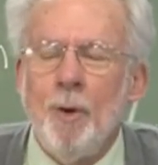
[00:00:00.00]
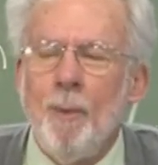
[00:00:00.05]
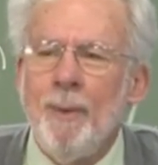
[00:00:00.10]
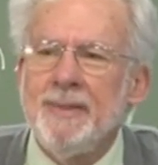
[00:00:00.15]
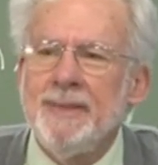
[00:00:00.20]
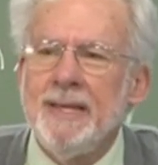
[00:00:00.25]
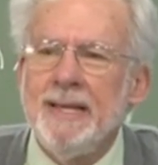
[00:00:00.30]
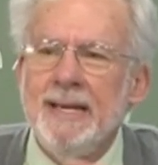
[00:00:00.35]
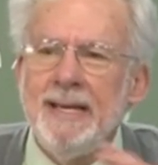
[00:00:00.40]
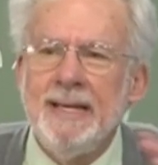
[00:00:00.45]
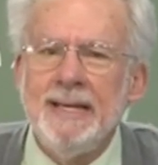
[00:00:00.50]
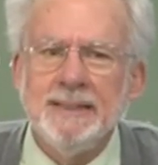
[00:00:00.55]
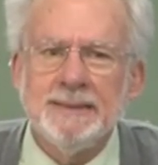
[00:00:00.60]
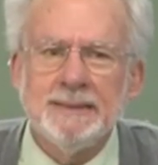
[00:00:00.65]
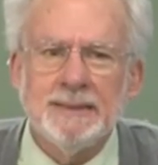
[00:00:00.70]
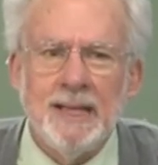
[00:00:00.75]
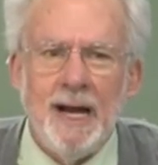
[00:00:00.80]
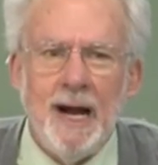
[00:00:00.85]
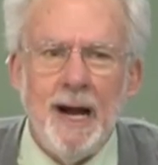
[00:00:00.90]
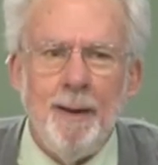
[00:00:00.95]
so within
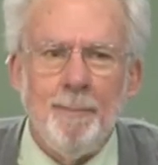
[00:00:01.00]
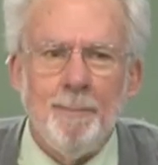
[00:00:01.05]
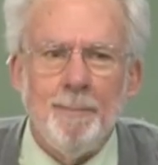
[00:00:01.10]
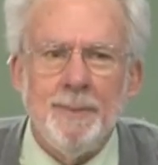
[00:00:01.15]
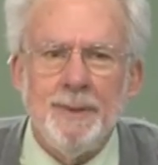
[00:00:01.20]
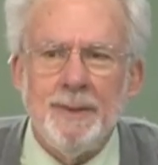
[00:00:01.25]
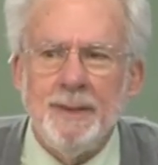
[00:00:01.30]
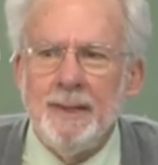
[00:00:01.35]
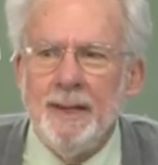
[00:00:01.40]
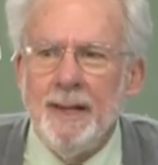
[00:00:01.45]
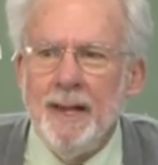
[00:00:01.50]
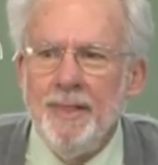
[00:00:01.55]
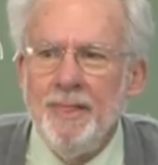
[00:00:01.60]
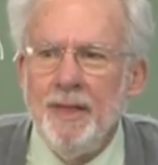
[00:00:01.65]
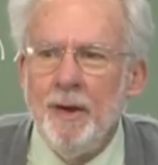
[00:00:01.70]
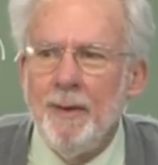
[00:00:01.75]
Islam,